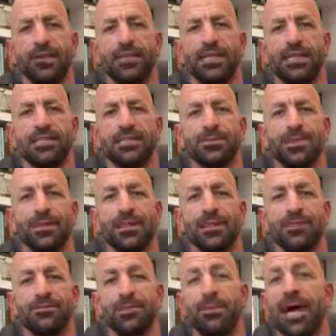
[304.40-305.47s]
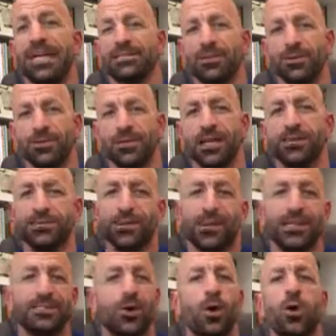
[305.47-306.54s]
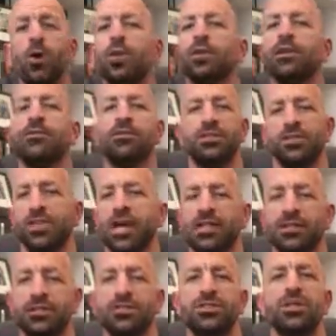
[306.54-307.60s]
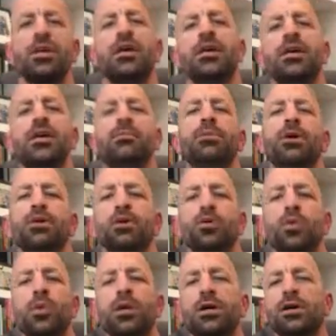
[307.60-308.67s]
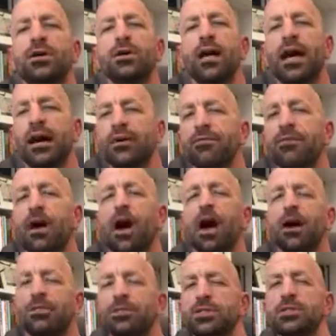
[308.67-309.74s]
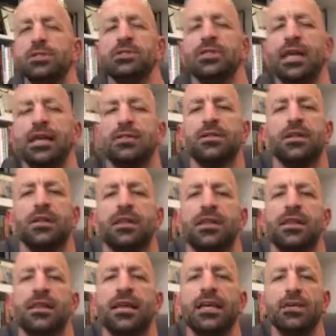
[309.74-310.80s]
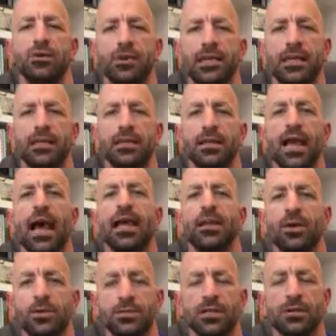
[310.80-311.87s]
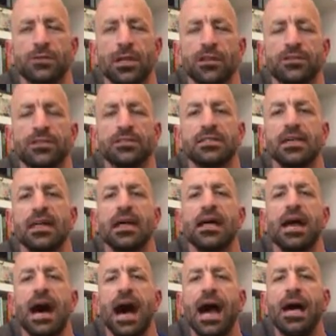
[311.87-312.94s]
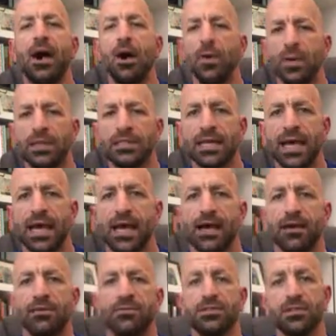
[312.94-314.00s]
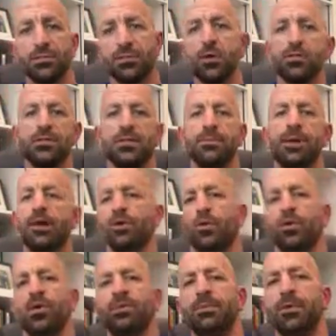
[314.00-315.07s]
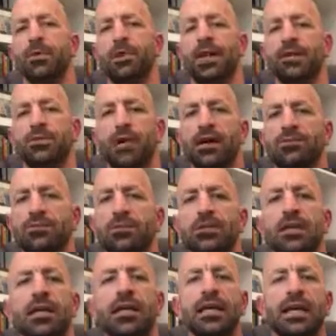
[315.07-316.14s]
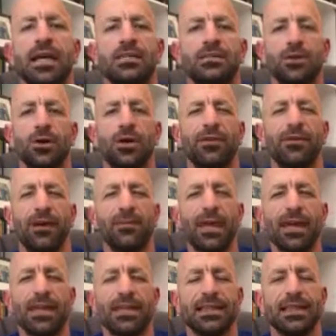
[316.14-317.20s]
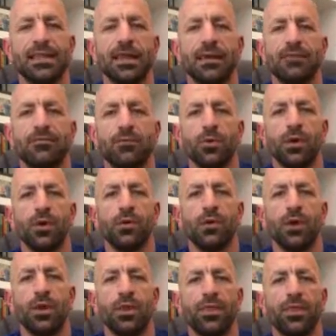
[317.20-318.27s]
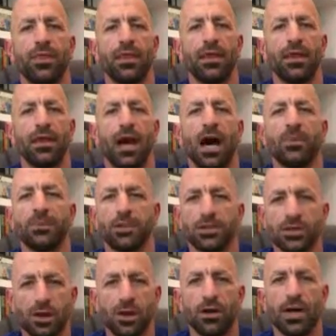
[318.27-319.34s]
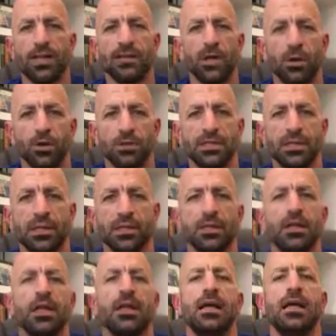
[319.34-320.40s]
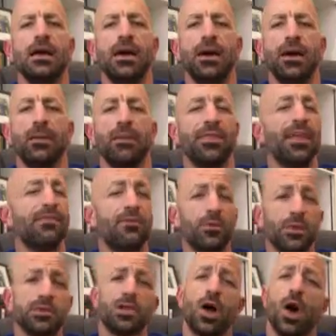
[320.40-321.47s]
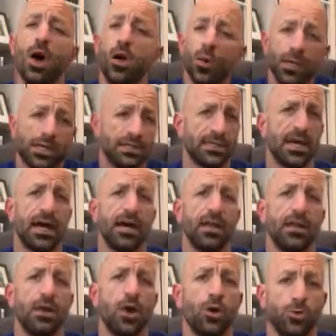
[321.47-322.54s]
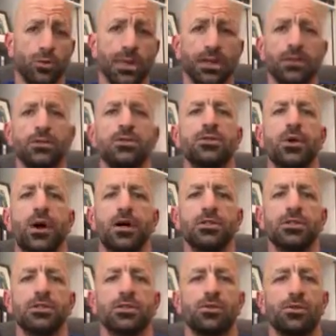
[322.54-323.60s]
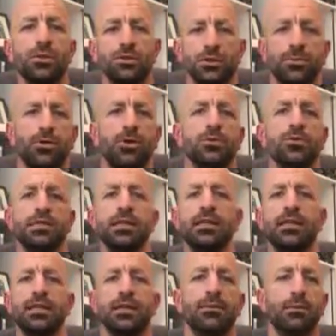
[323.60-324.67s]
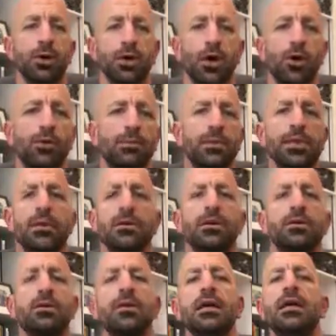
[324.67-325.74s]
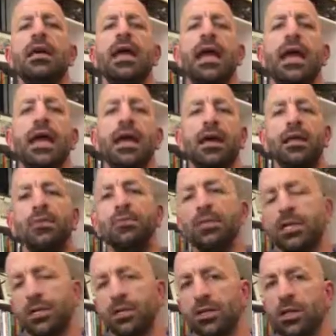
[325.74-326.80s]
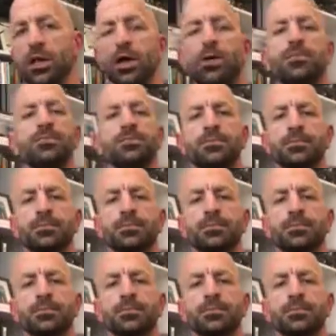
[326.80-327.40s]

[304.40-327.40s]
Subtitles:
got to be disciplined enough to pass those up. So that's a whole different challenge. But you will have options that you need at a hotel breakfast. I always have some protein powder with me when I travel. And so if I'm not in love with what the options are at the hotel, they've almost always got oatmeal. So I'll just throw some protein in a bowl of oatmeal and be good to go.